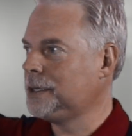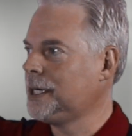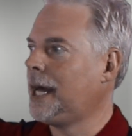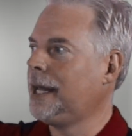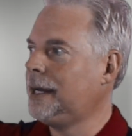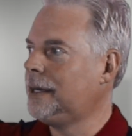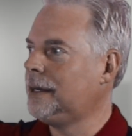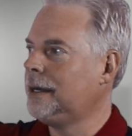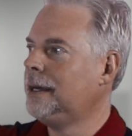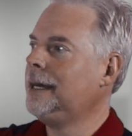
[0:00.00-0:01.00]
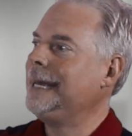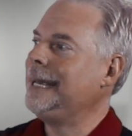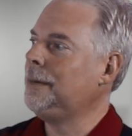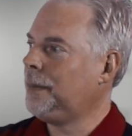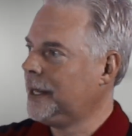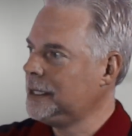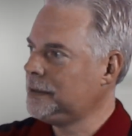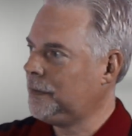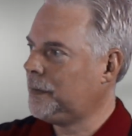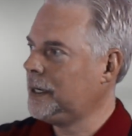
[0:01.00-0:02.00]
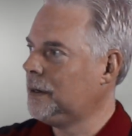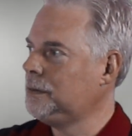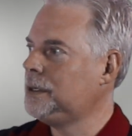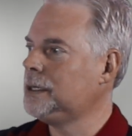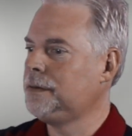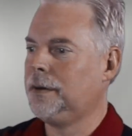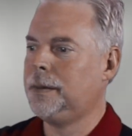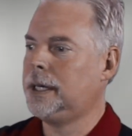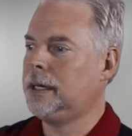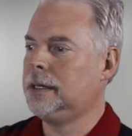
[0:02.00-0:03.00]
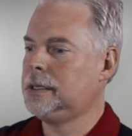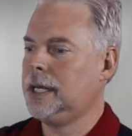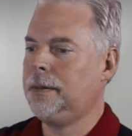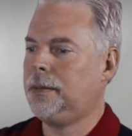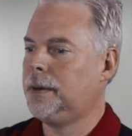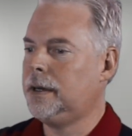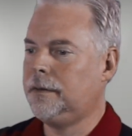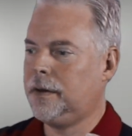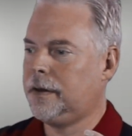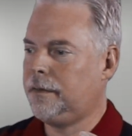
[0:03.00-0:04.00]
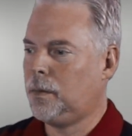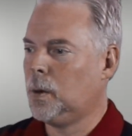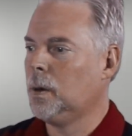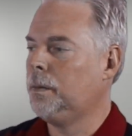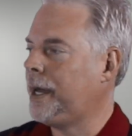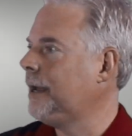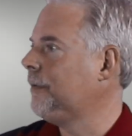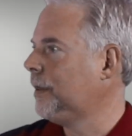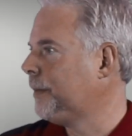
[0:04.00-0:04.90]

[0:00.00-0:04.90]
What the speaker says: a skylight in in place of a window, just from a standpoint of more bang for